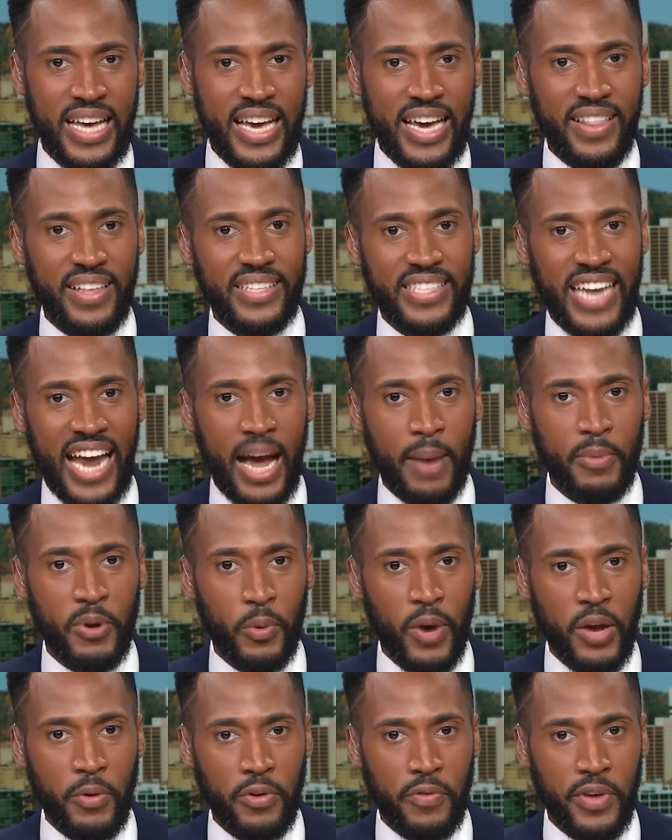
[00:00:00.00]
This time,
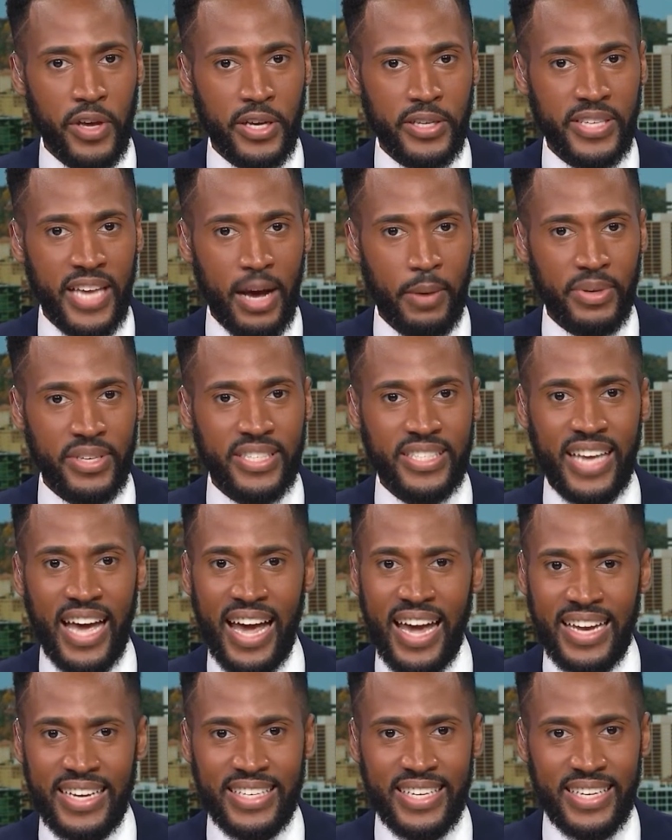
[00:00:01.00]
Duane reveals how a
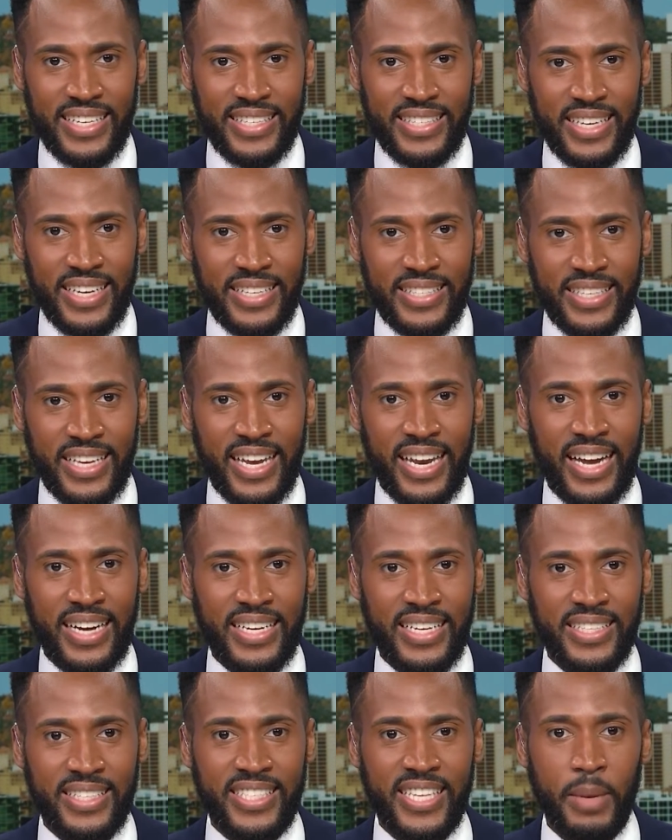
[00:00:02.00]
scientist is
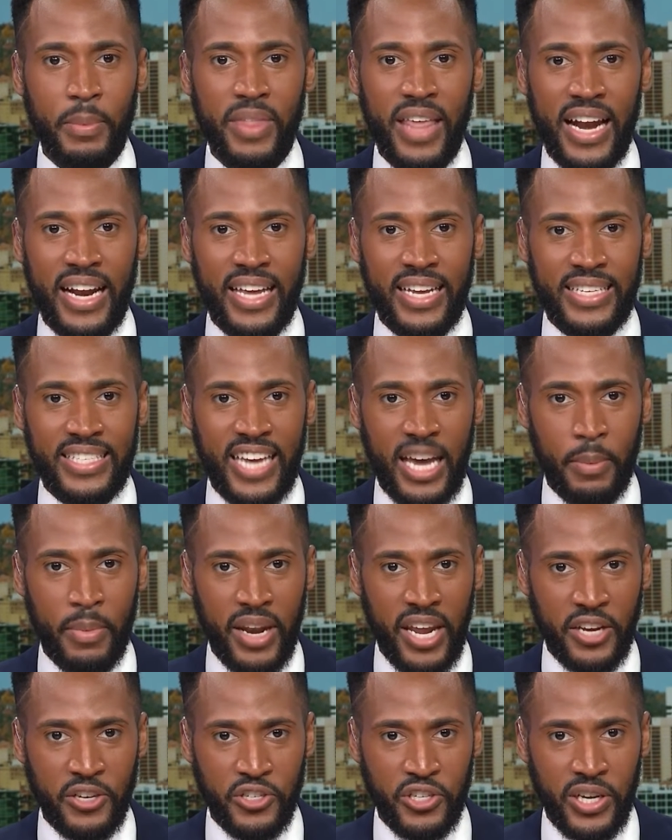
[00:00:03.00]
connecting some of that
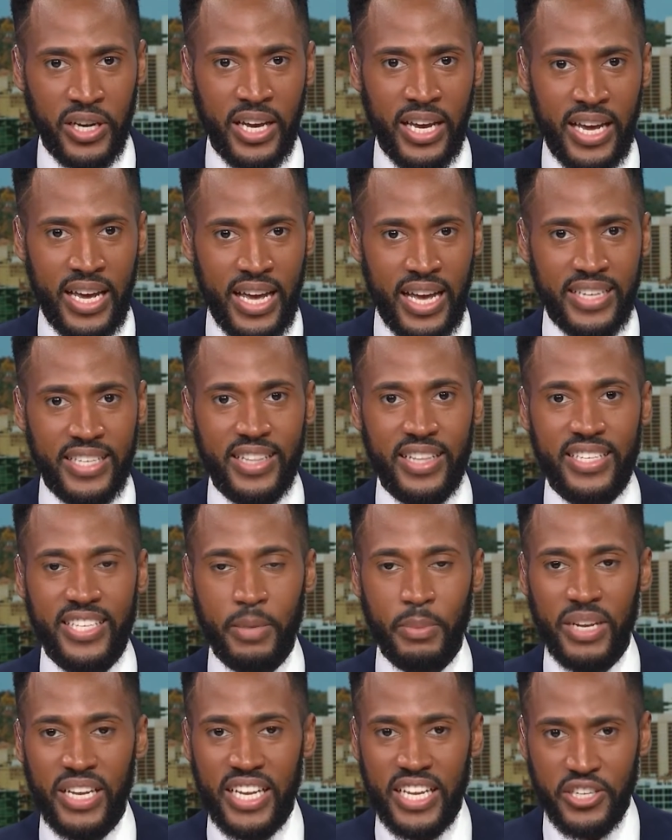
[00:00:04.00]
contamination to the
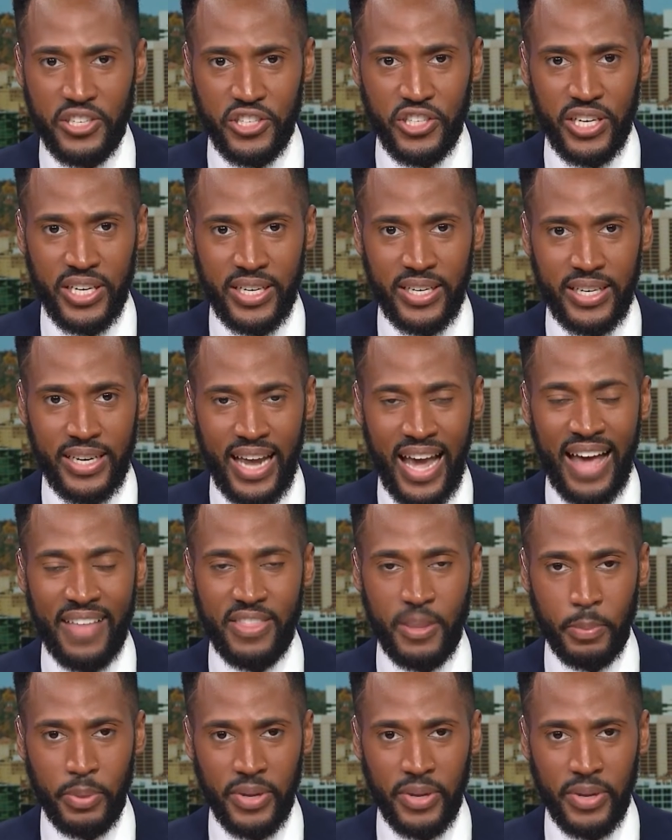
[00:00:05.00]
demolition at the